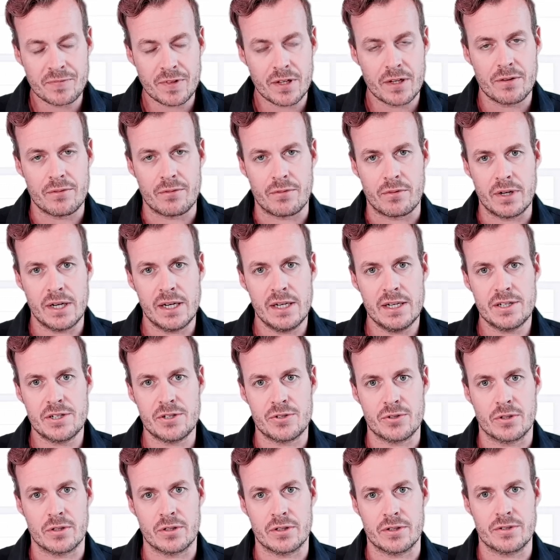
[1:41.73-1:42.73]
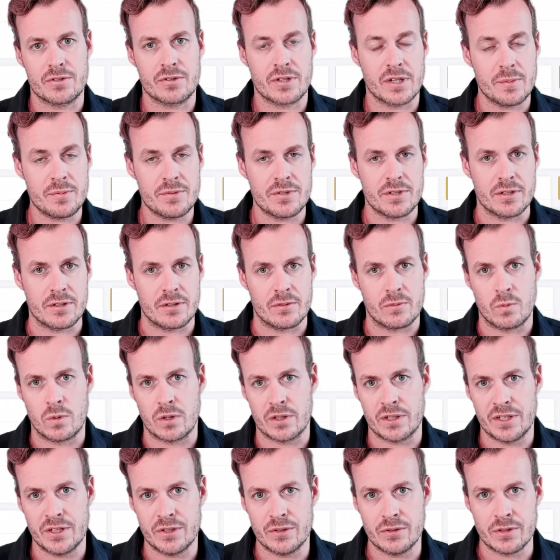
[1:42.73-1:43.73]
really short description of what
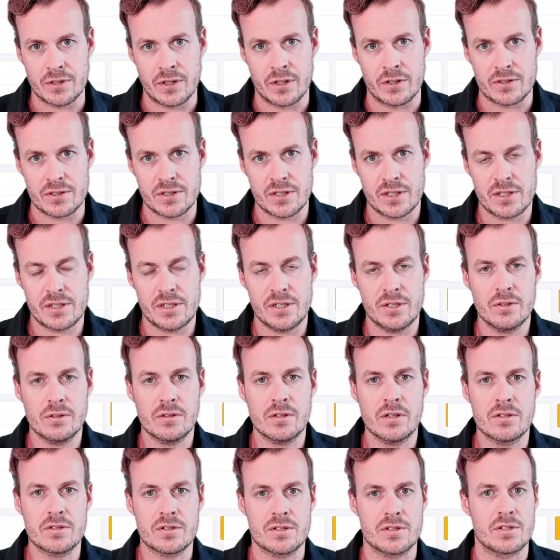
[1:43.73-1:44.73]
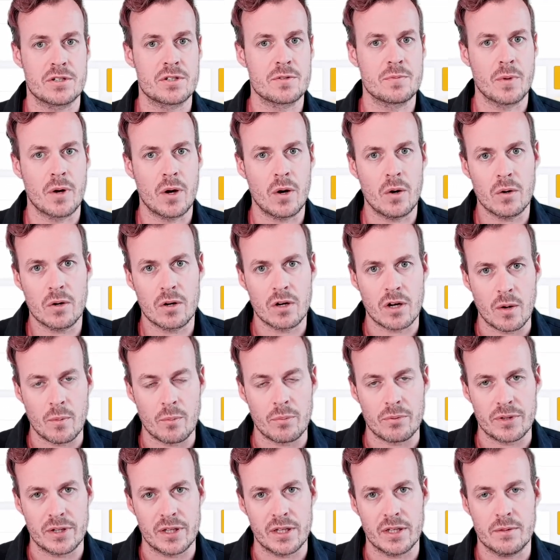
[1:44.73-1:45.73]
Yield Notes is. Yield Notes is a small
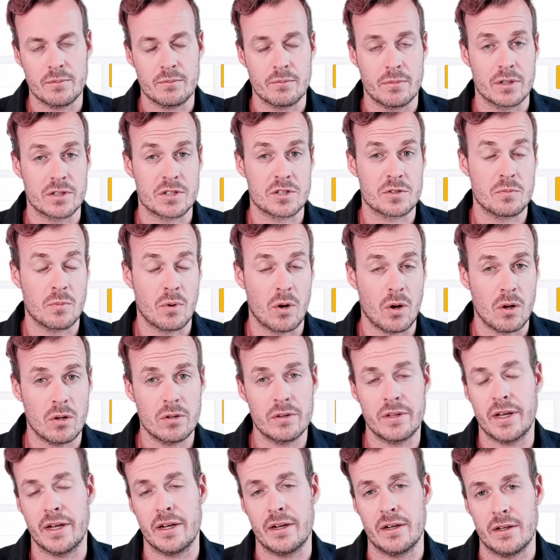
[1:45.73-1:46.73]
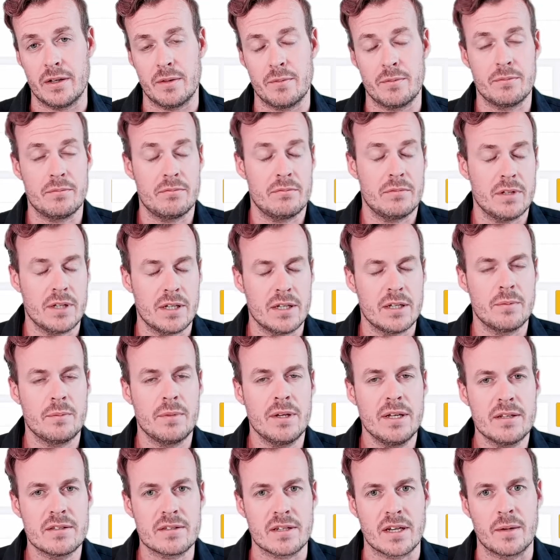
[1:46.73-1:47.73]
company, but small. In the
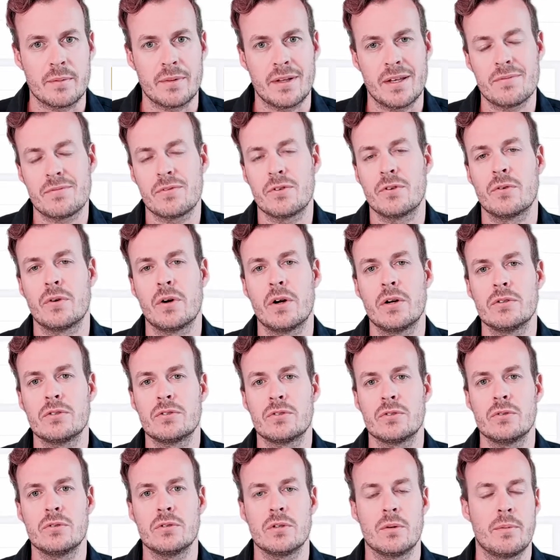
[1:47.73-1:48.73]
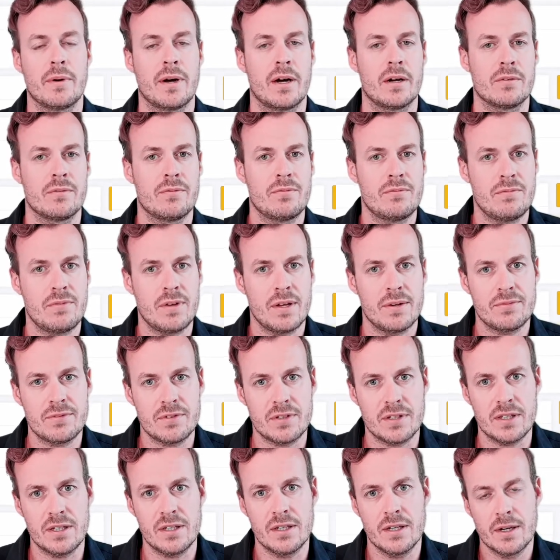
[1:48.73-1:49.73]
meantime, they've grown to about
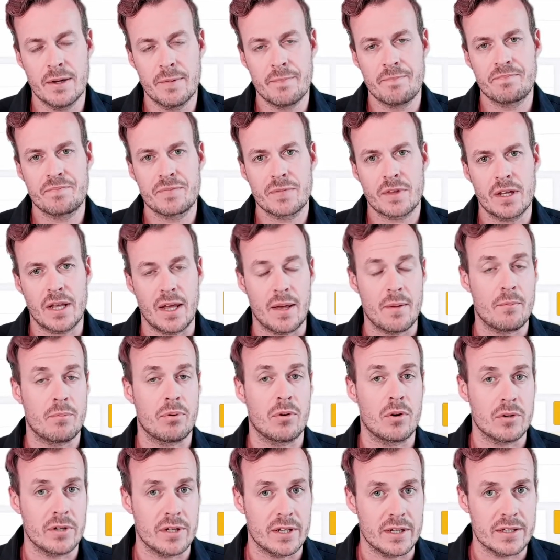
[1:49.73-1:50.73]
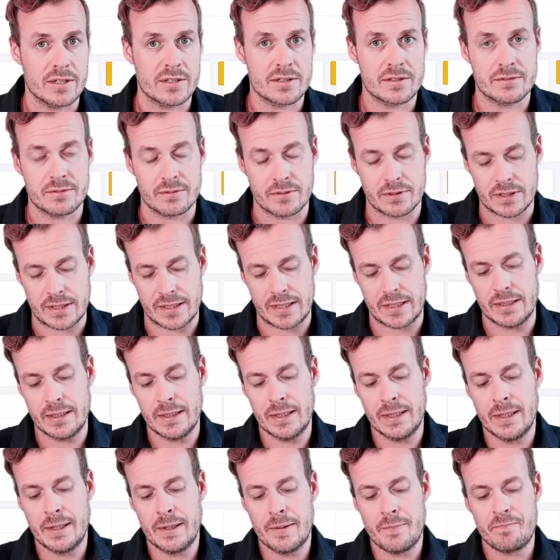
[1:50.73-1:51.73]
50 employees, okay?
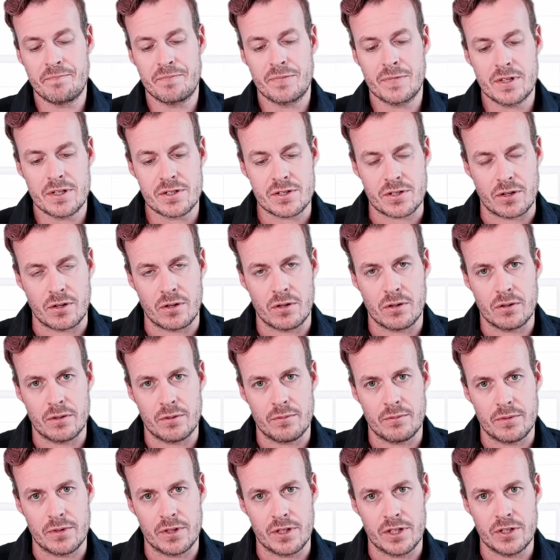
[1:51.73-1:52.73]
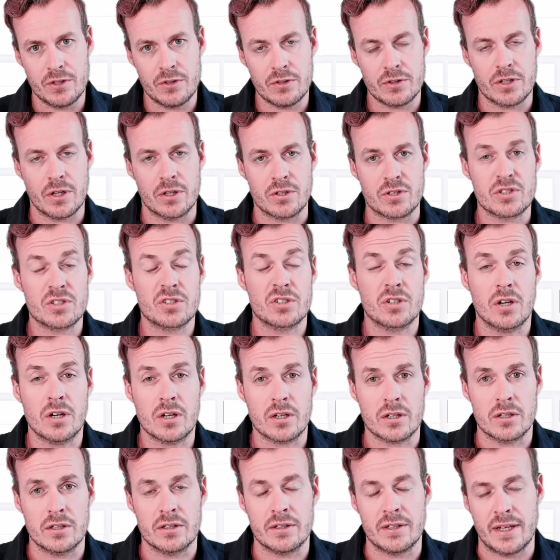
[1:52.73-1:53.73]
So Yield Notes
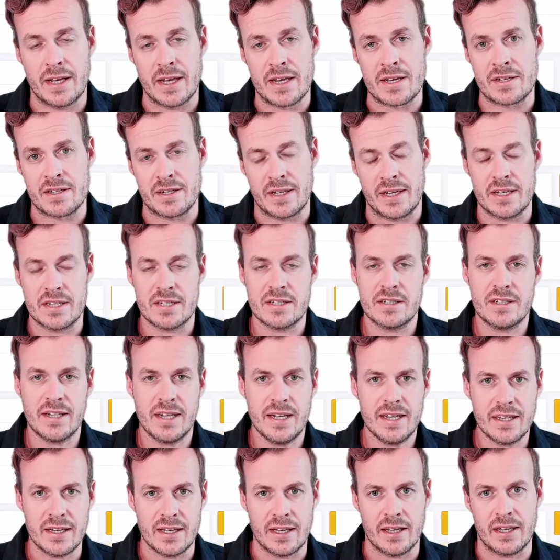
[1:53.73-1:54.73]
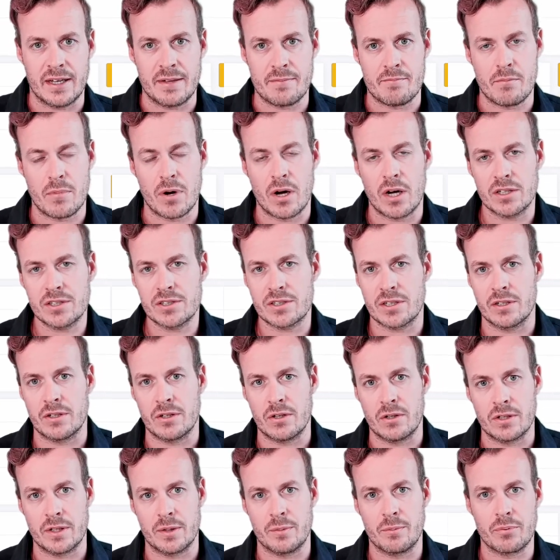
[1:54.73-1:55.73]
started as a staking and
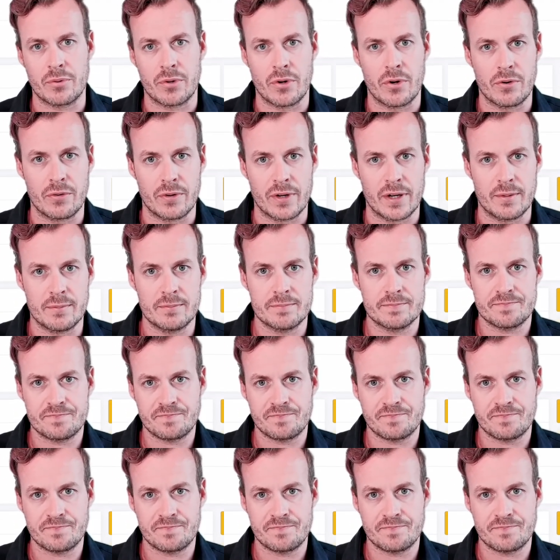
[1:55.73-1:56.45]
masternoding program.